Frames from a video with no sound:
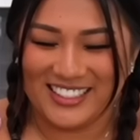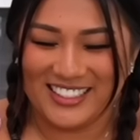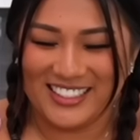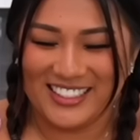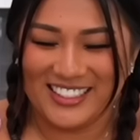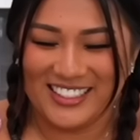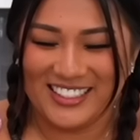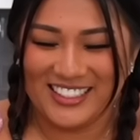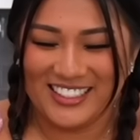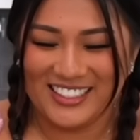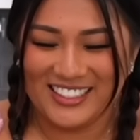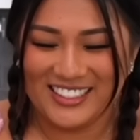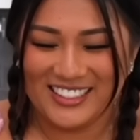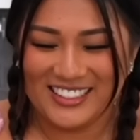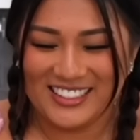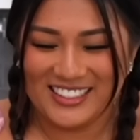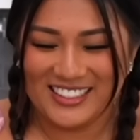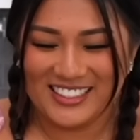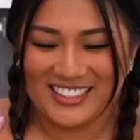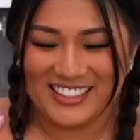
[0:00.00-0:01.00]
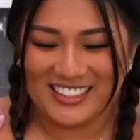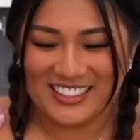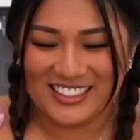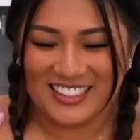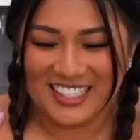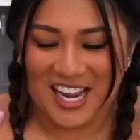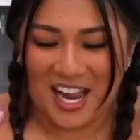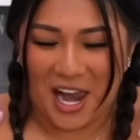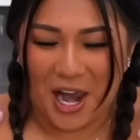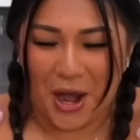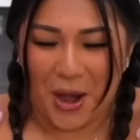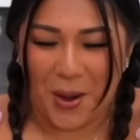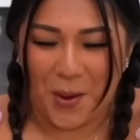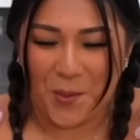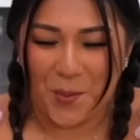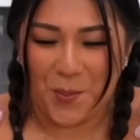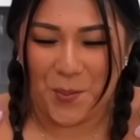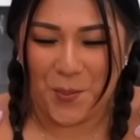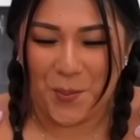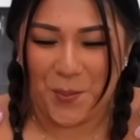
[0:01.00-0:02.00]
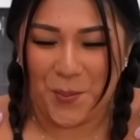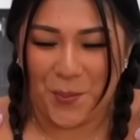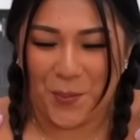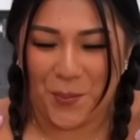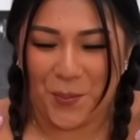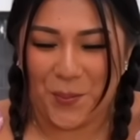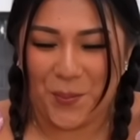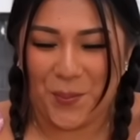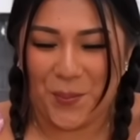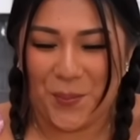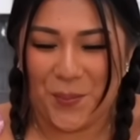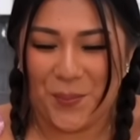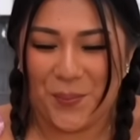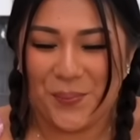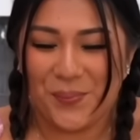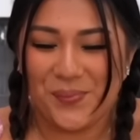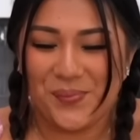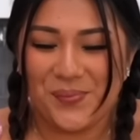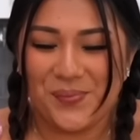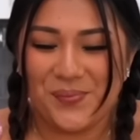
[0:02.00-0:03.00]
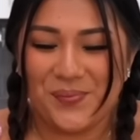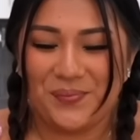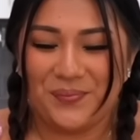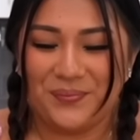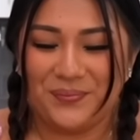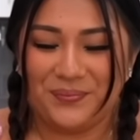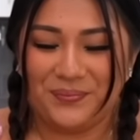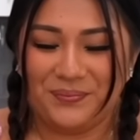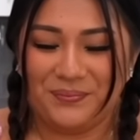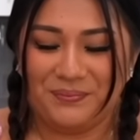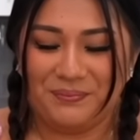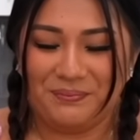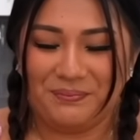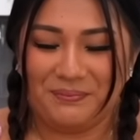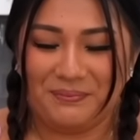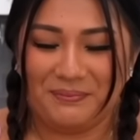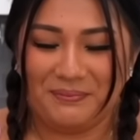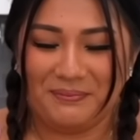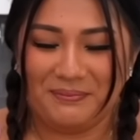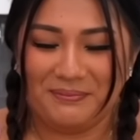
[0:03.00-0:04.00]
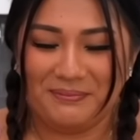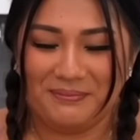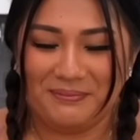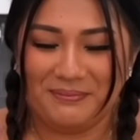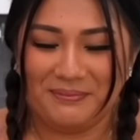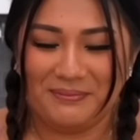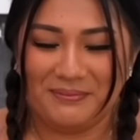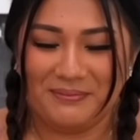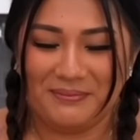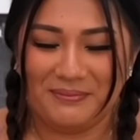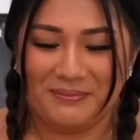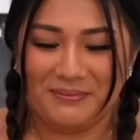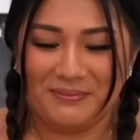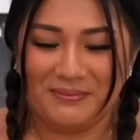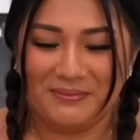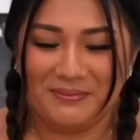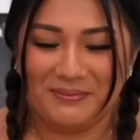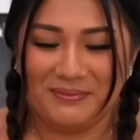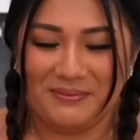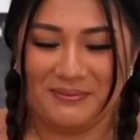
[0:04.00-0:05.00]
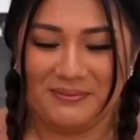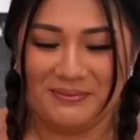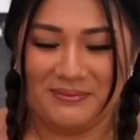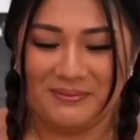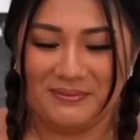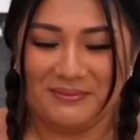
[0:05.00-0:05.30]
(not speaking)